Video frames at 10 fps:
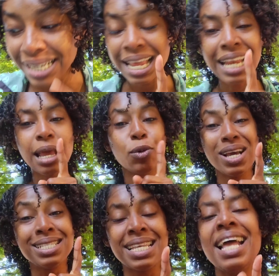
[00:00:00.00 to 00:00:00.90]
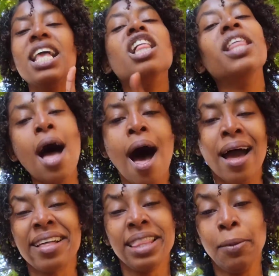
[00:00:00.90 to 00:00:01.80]
then I'm gonna send the
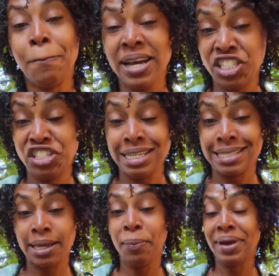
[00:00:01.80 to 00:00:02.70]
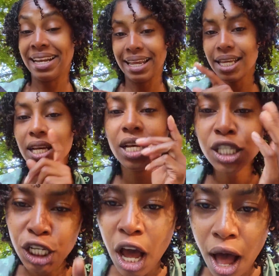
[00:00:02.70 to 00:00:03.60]
ugly bitches committee
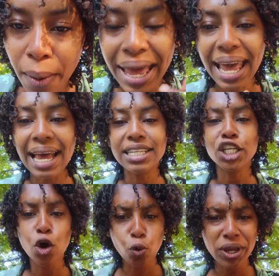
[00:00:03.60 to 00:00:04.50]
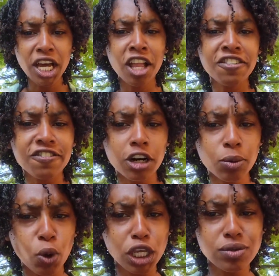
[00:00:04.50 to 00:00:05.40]
to come and, you know,
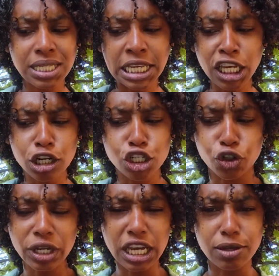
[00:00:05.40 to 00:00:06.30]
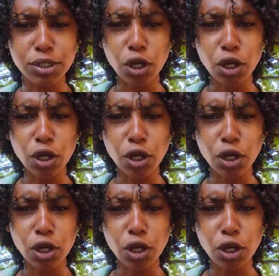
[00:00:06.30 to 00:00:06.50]
reconfirm what you see in your dreams.